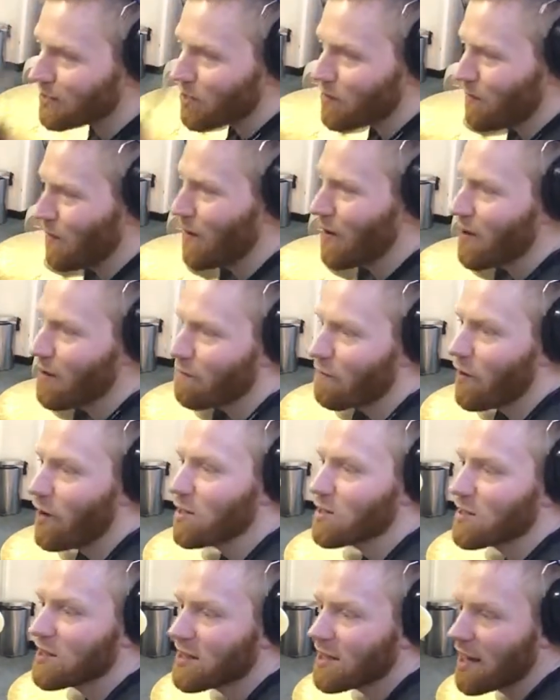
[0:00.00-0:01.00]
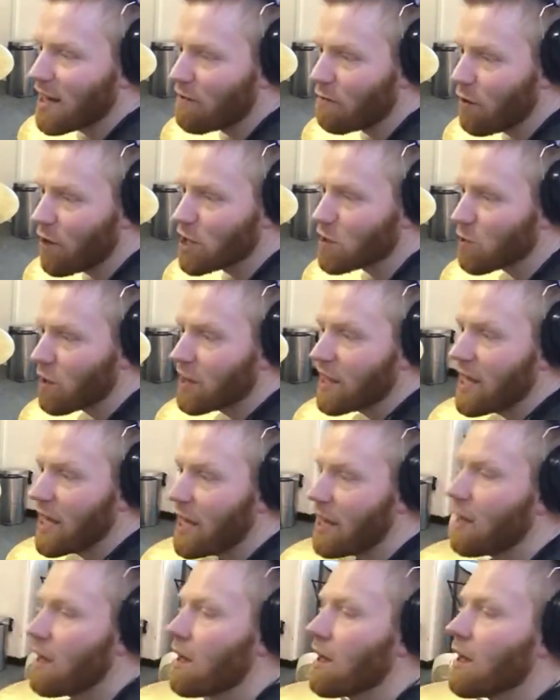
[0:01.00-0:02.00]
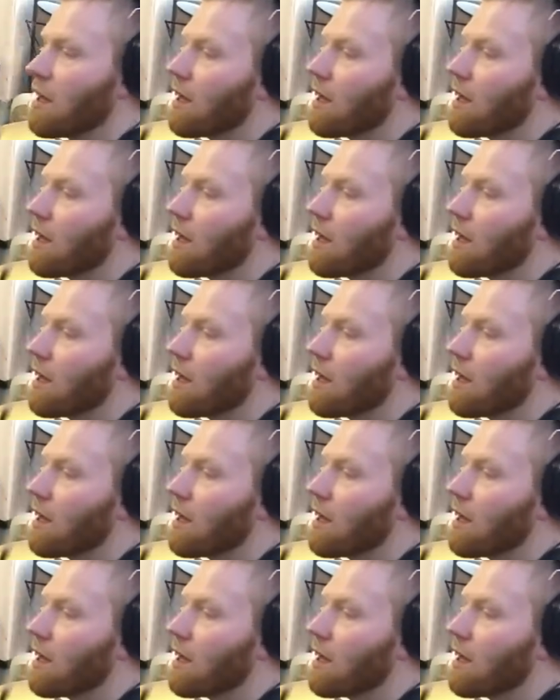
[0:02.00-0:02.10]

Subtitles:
So first one here,